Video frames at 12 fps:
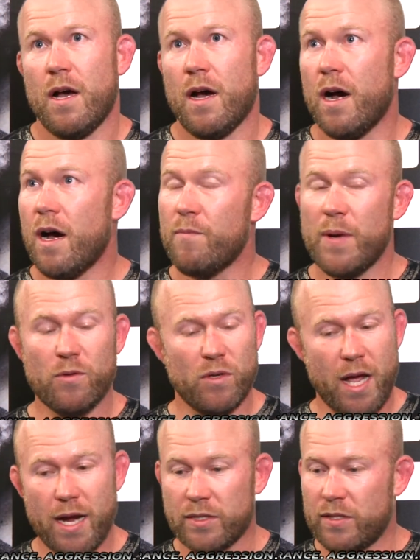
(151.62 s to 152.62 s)
I've been
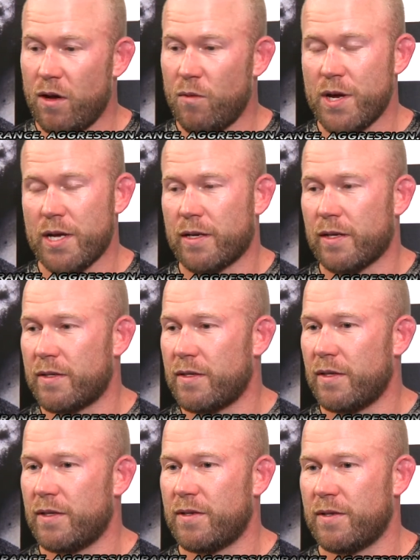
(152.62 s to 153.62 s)
relaxed all week.
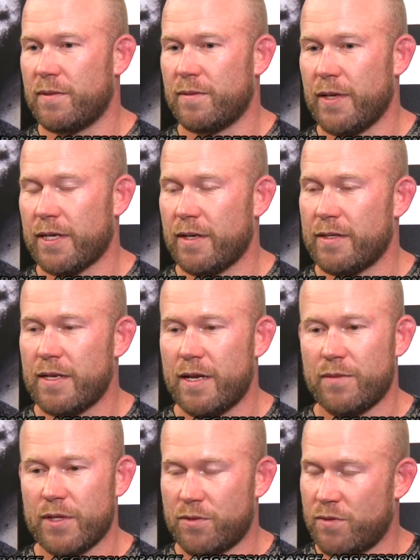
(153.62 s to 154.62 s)
It's like I said,
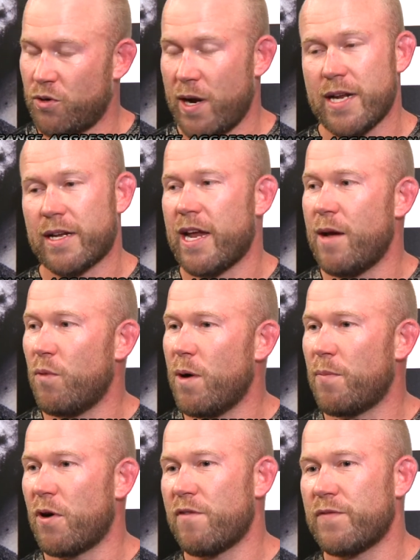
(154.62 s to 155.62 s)
the training camp
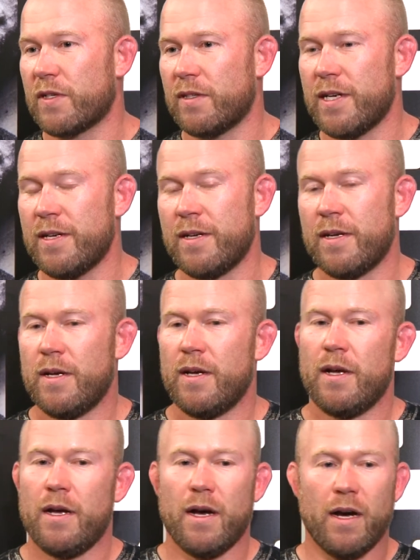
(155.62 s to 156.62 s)
went perfectly.
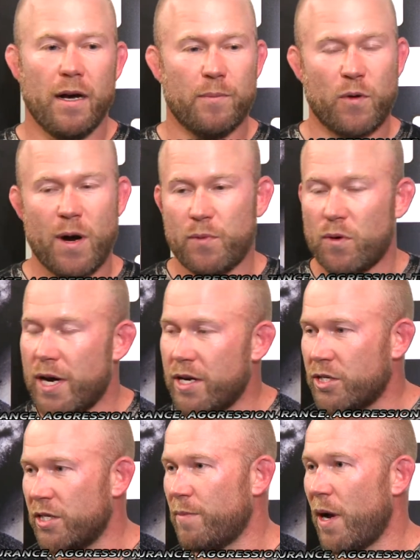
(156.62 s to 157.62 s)

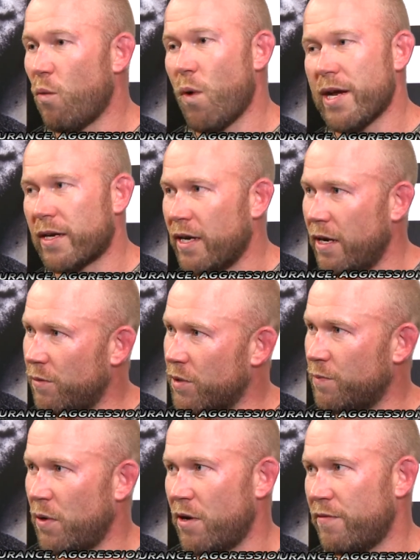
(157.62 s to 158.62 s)
Preparation, my weight cut was
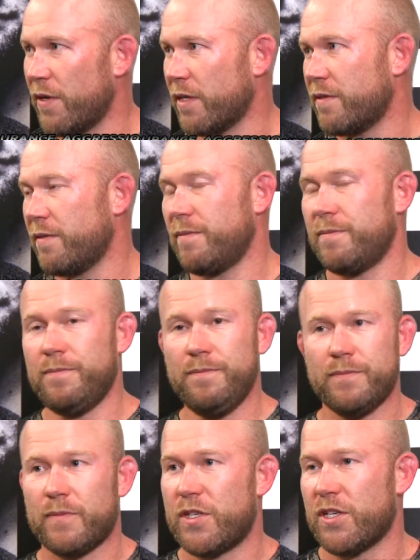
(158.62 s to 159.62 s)
perfect.
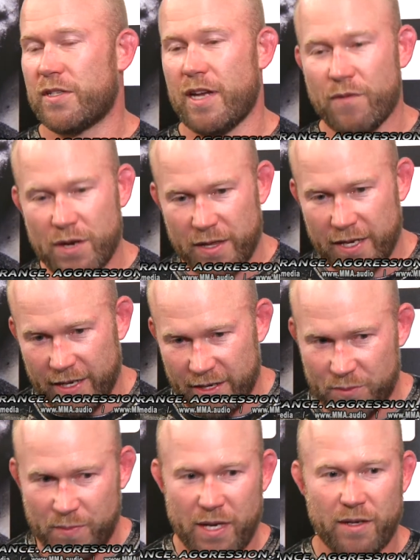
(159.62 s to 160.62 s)
Just everything
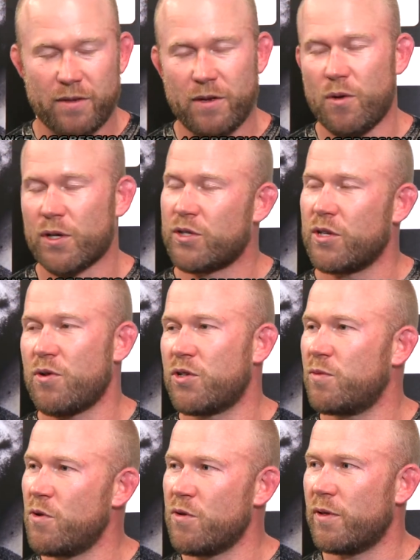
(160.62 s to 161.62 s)
has been going so
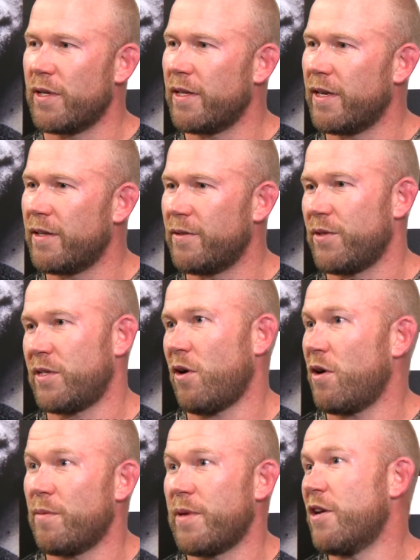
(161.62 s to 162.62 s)
smoothly that it's
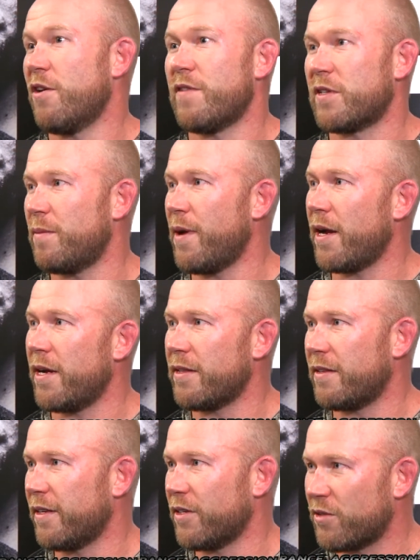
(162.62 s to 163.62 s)
hard to be nervous about
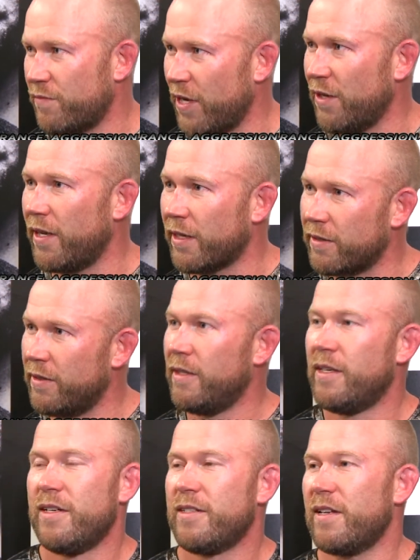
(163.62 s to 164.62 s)
anything. It just felt like
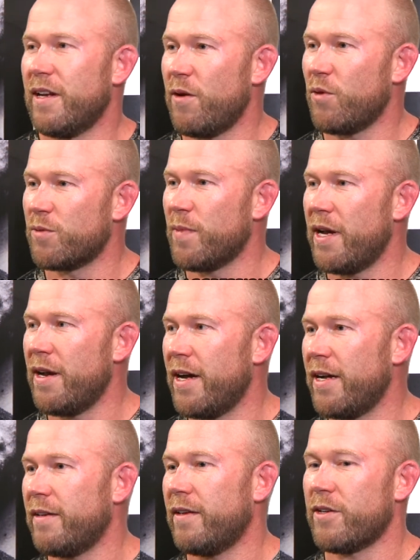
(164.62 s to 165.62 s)
tonight was my
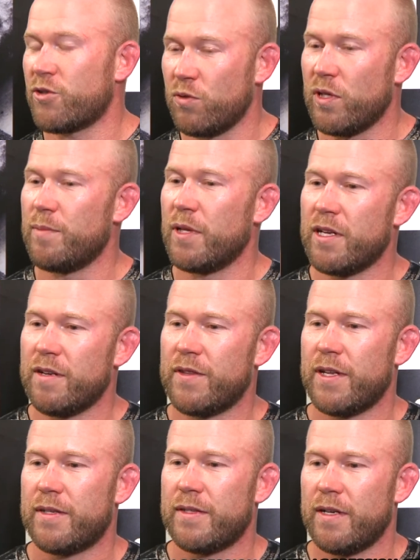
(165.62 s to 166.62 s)
night. I truly believe
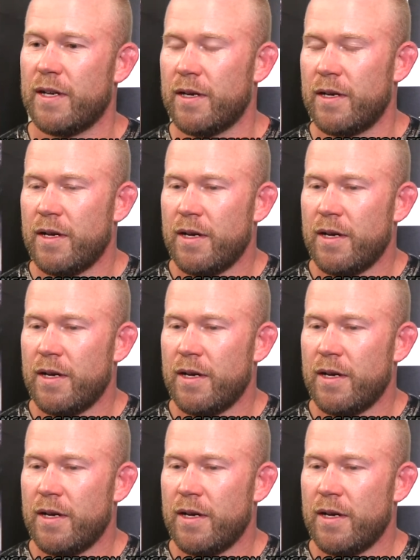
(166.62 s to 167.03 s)
that